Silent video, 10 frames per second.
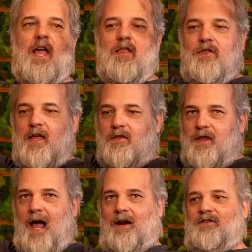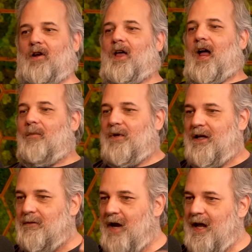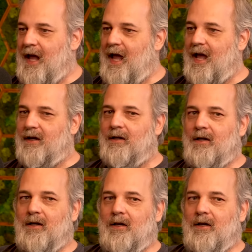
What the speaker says: that is all happening in my head.